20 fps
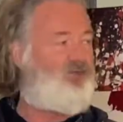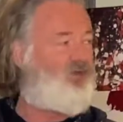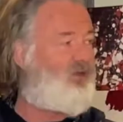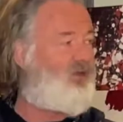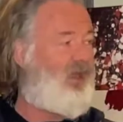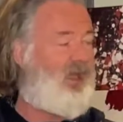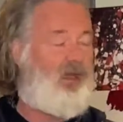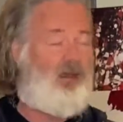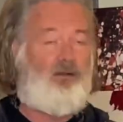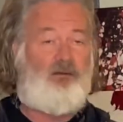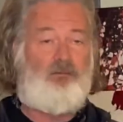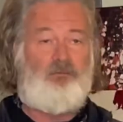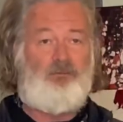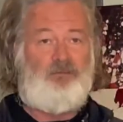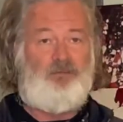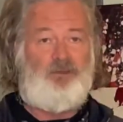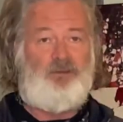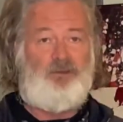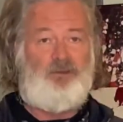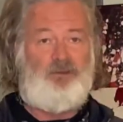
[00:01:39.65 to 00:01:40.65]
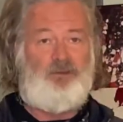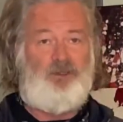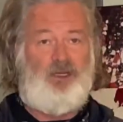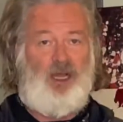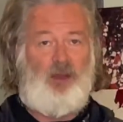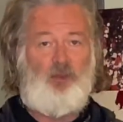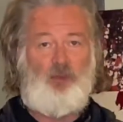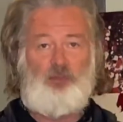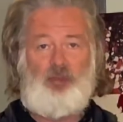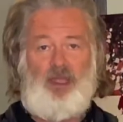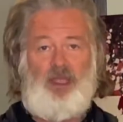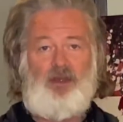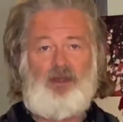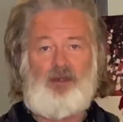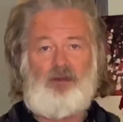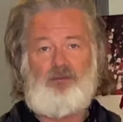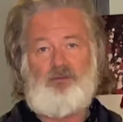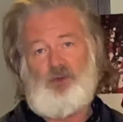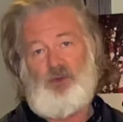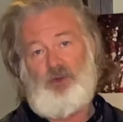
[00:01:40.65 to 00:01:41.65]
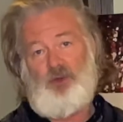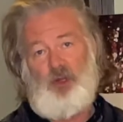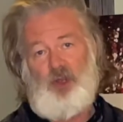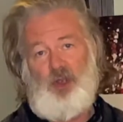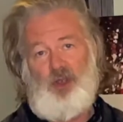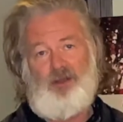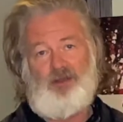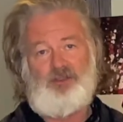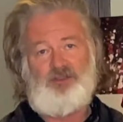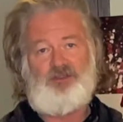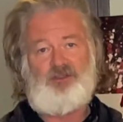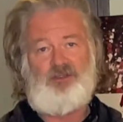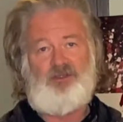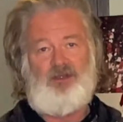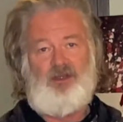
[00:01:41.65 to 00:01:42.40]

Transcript: and now I'm a painter or an artist.